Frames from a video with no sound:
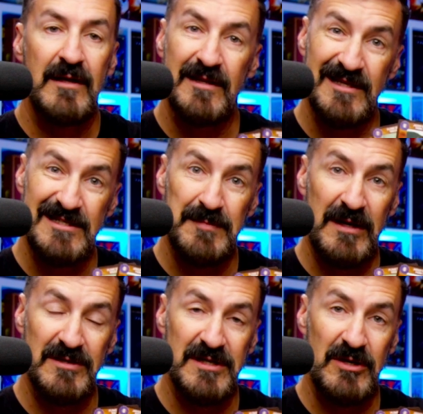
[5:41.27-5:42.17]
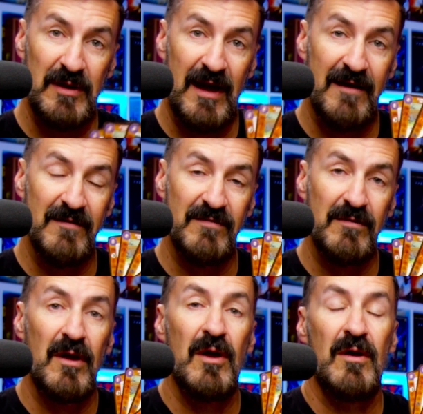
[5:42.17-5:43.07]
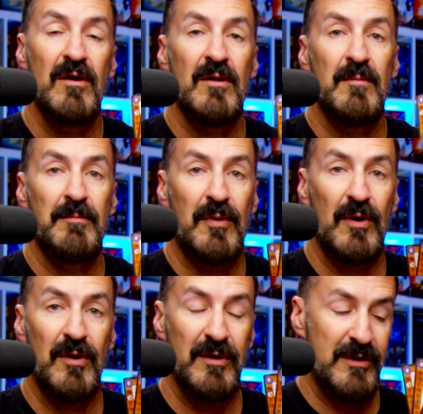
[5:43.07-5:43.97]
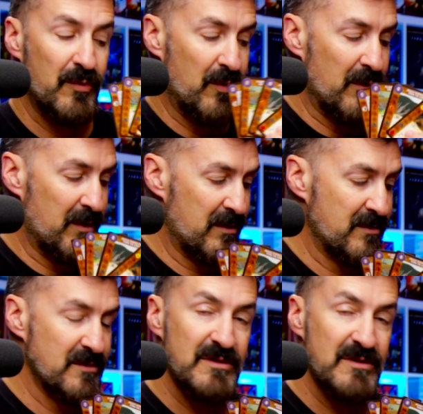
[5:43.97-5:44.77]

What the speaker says: the spells that you have per your